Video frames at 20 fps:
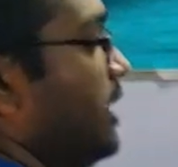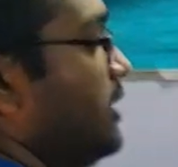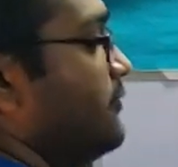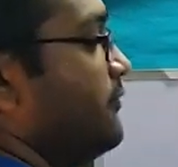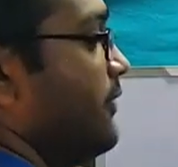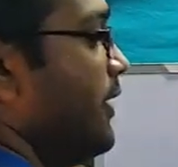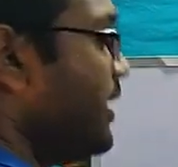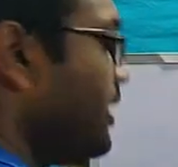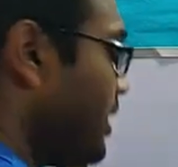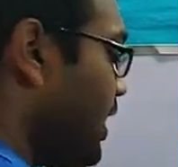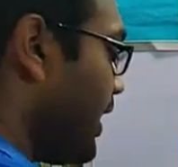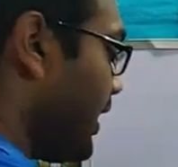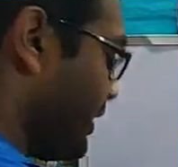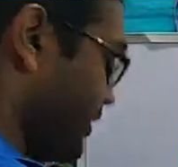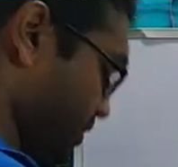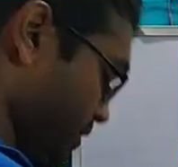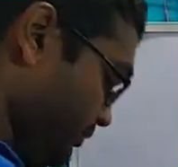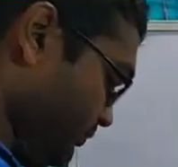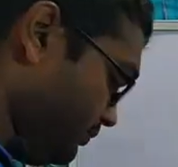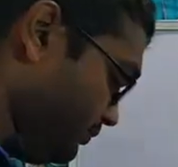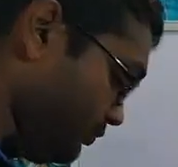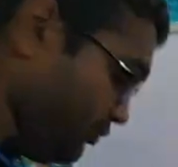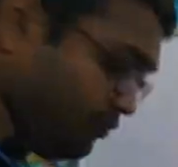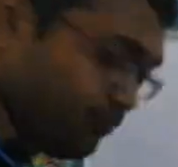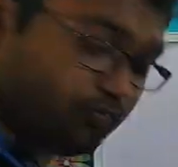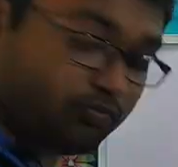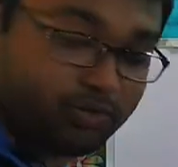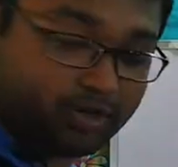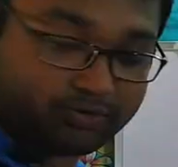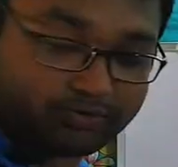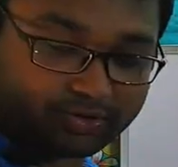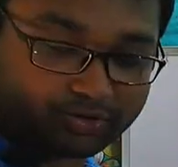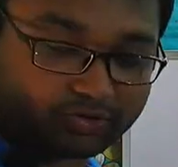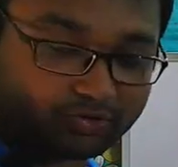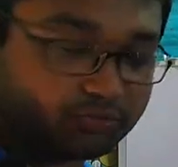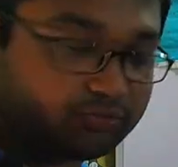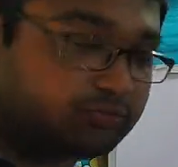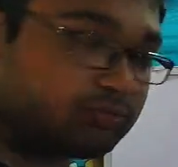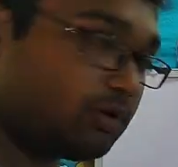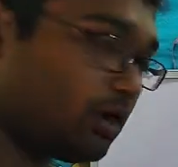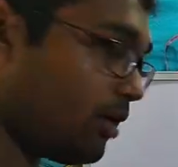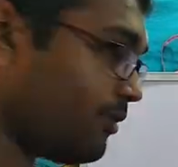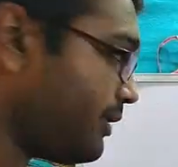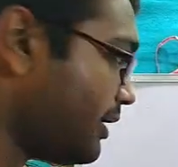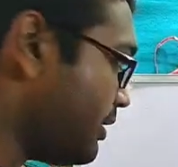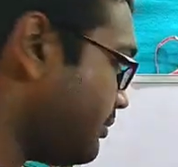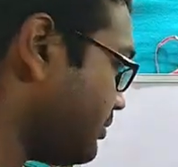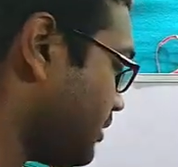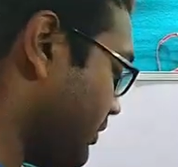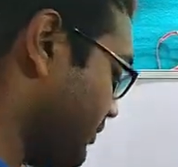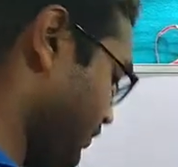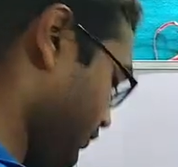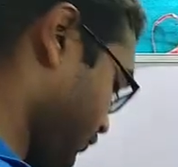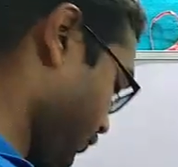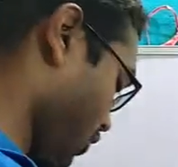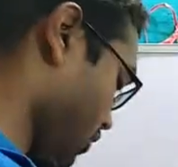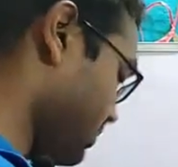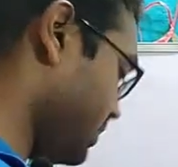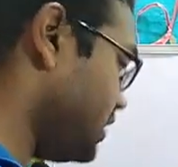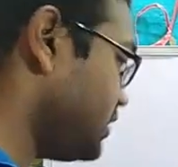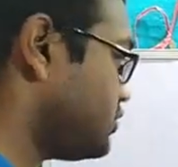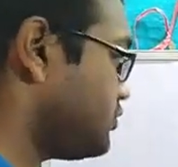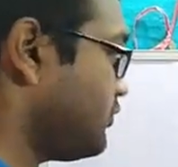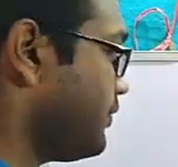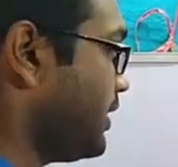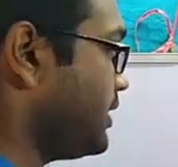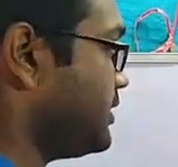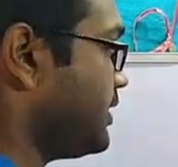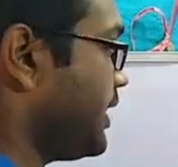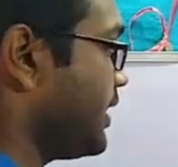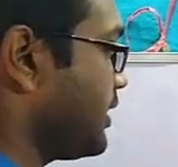In Venn diagram, what we do, now I am coming formally to Venn